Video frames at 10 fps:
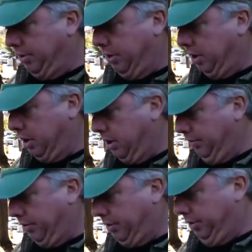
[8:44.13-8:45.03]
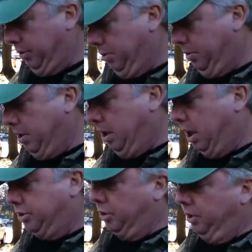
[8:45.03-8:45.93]
So I'm going to give this to you. Sure.
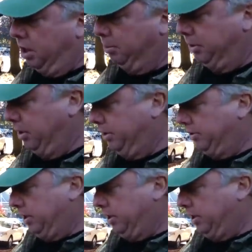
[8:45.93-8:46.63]
I'll show you a couple things.